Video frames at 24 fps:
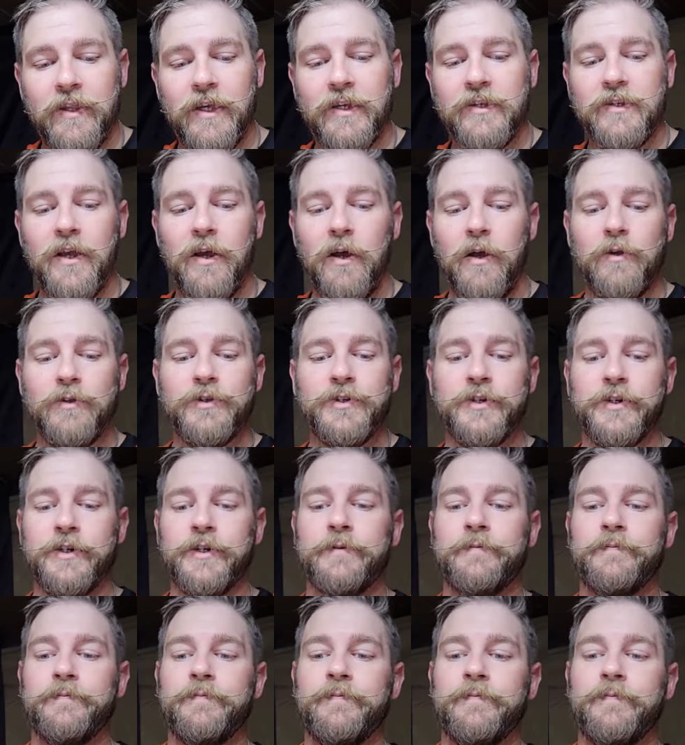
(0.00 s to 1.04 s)
this
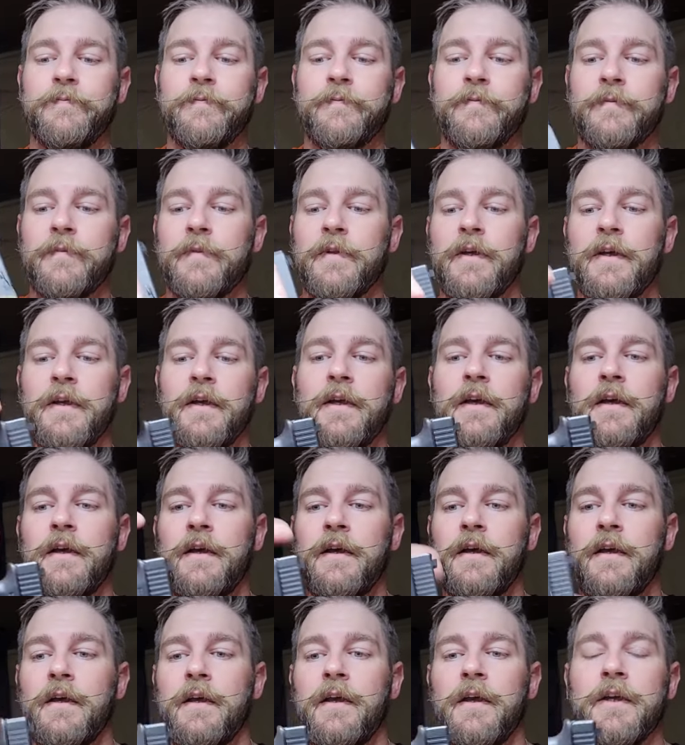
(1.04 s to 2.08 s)
holster,
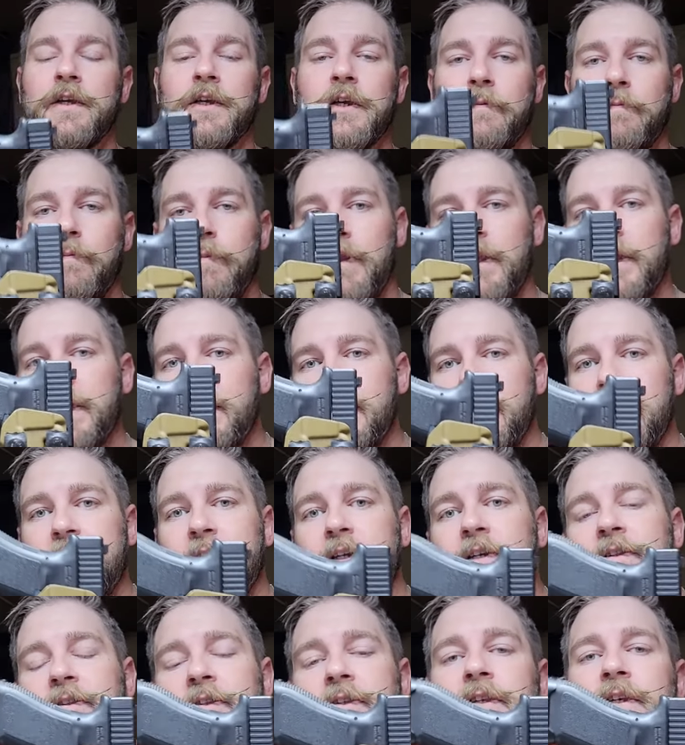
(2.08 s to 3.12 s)
completely
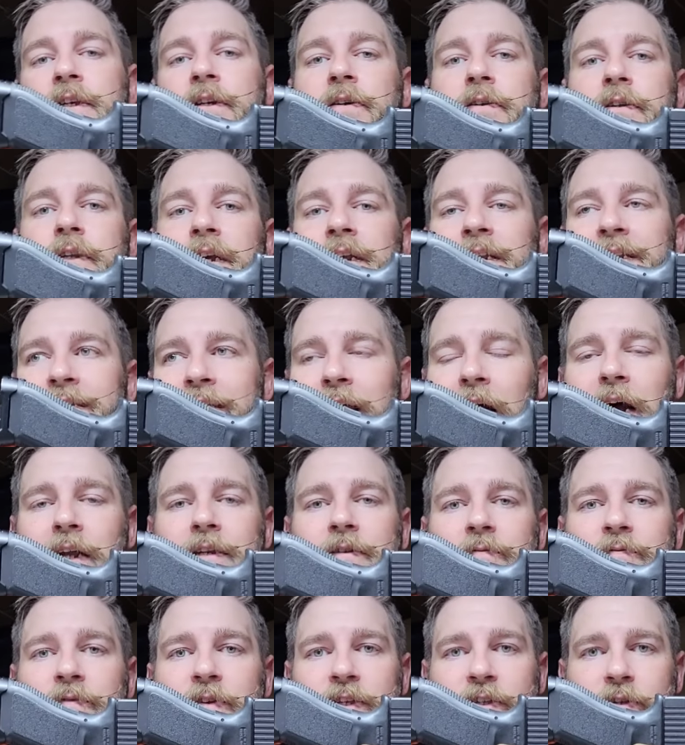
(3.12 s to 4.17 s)
concealed and not
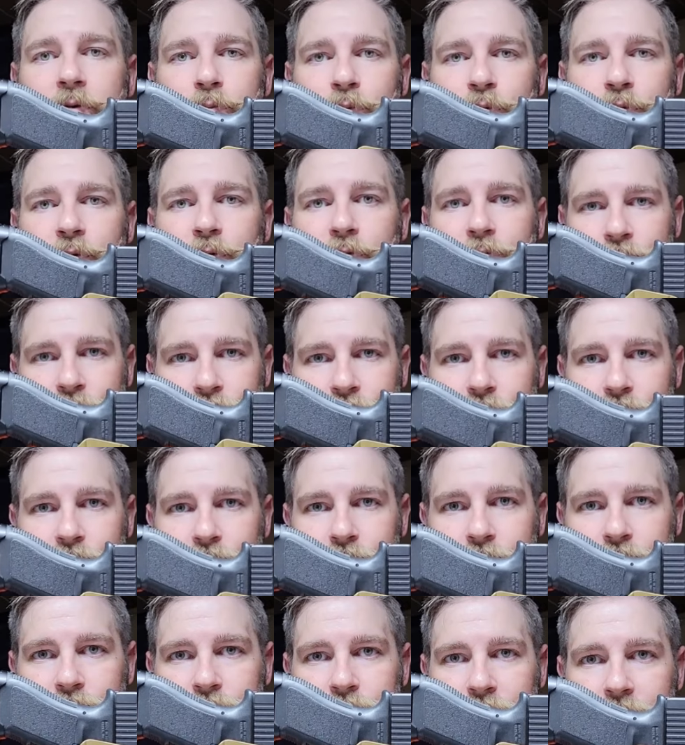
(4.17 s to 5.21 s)
visible,
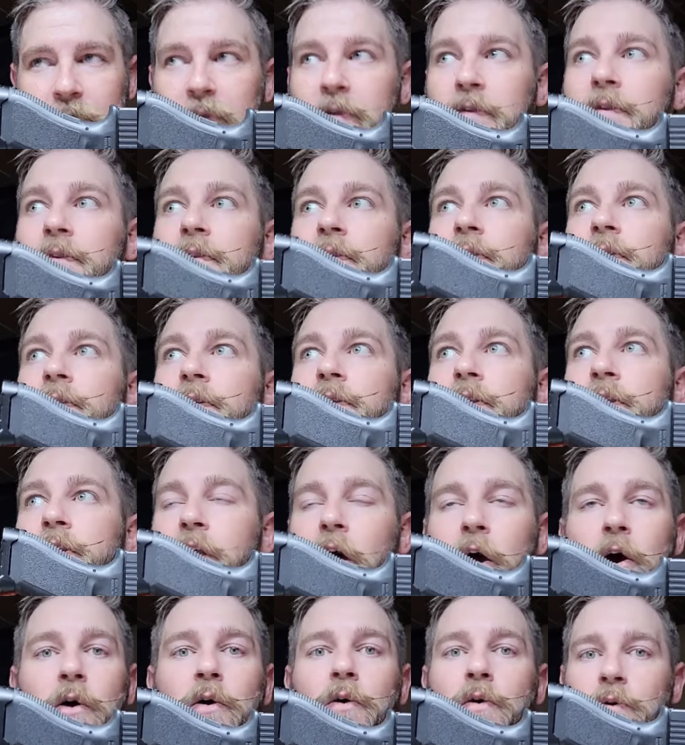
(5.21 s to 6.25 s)

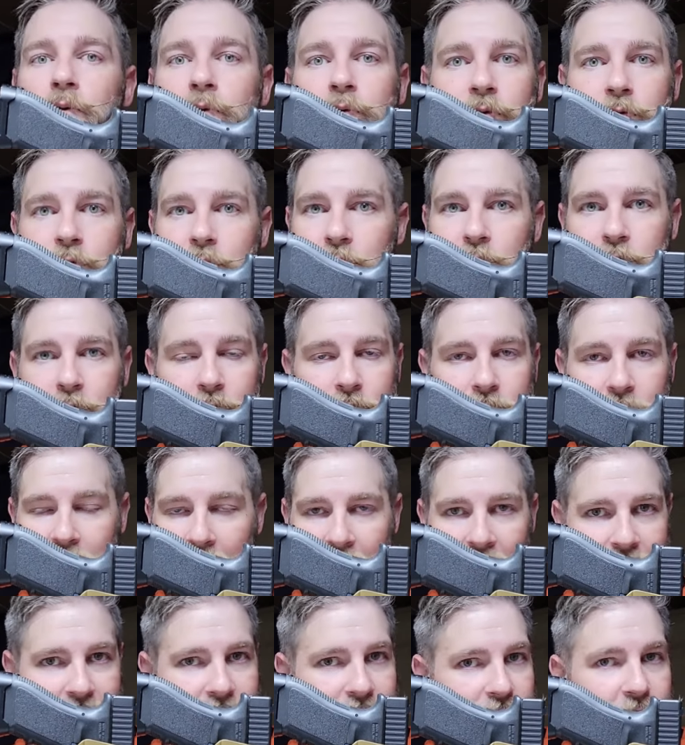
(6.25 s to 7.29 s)
no
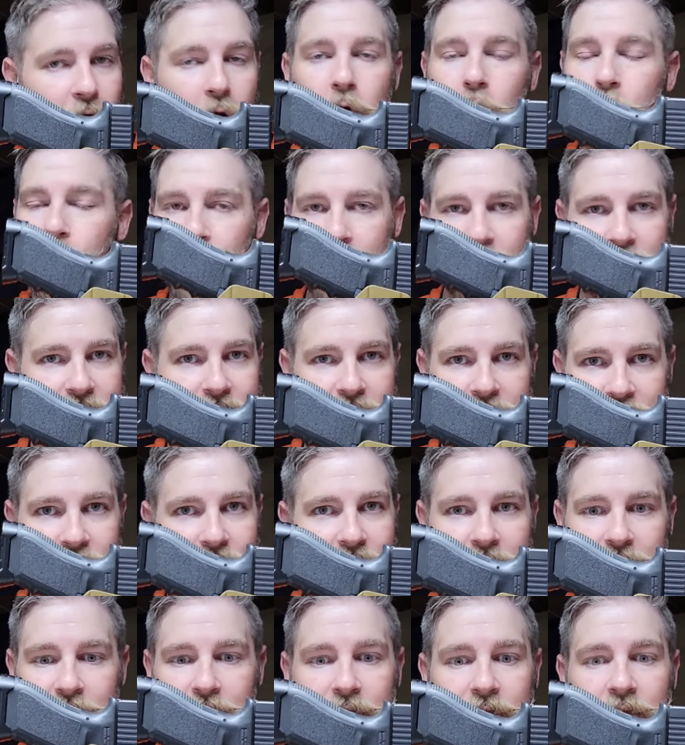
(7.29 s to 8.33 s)
lines, no printing.
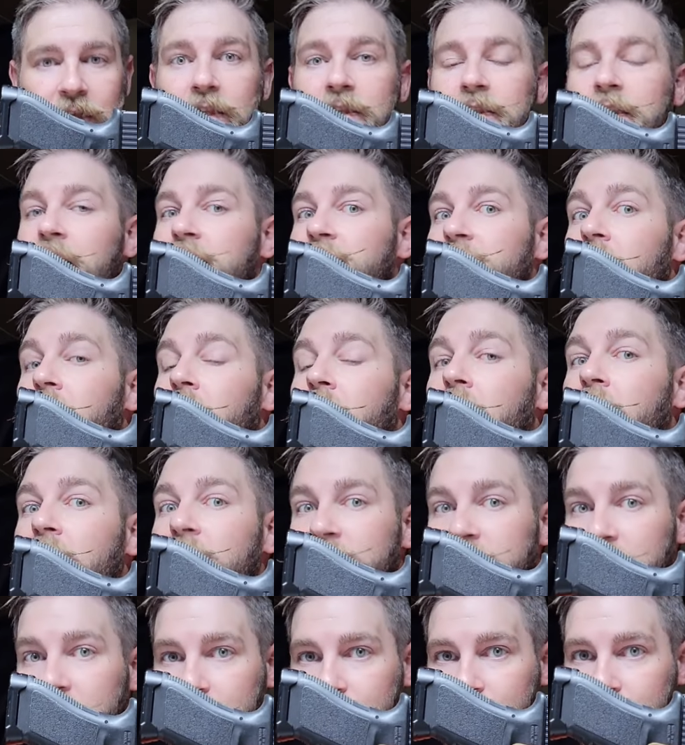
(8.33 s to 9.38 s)
That's
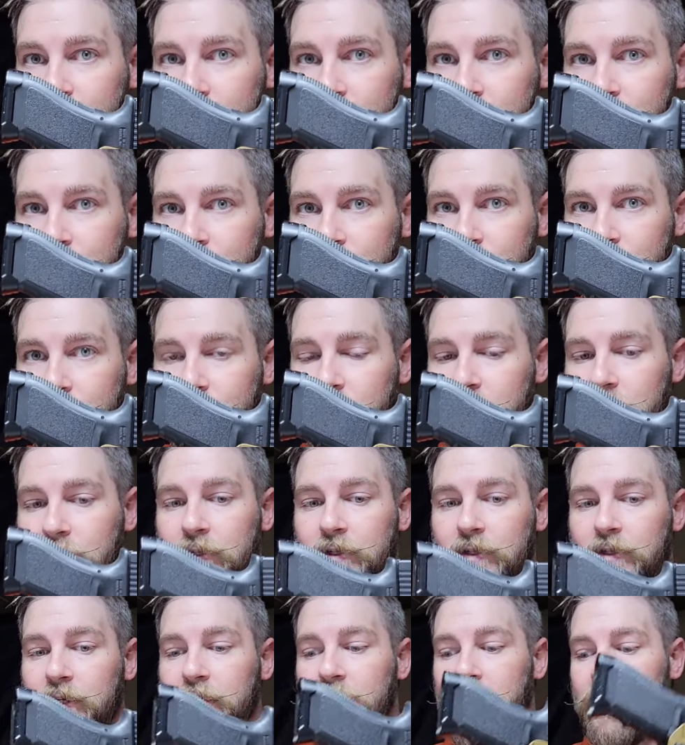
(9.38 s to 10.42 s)
awesome.
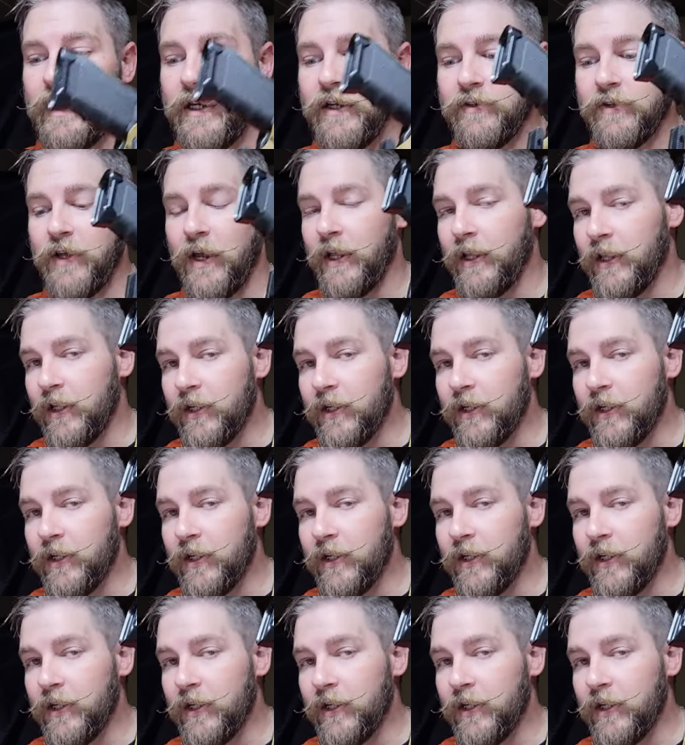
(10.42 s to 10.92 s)
And as I